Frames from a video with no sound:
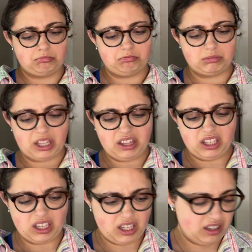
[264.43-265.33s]
I
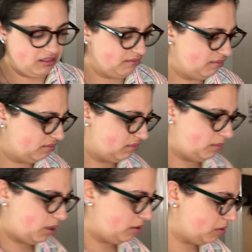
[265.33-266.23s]
think I am,
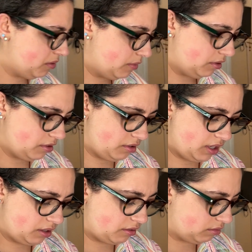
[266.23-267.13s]
but also I'm a little
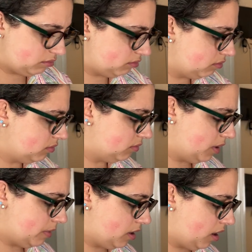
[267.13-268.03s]
like,
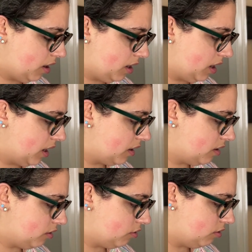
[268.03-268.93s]
maybe not, and I
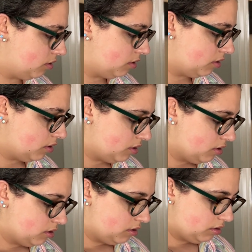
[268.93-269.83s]
can
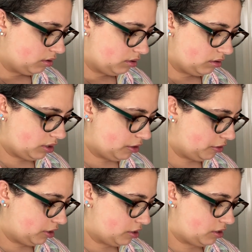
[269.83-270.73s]

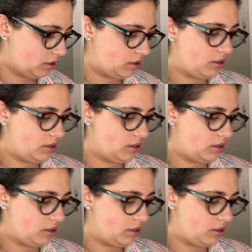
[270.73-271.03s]
literally just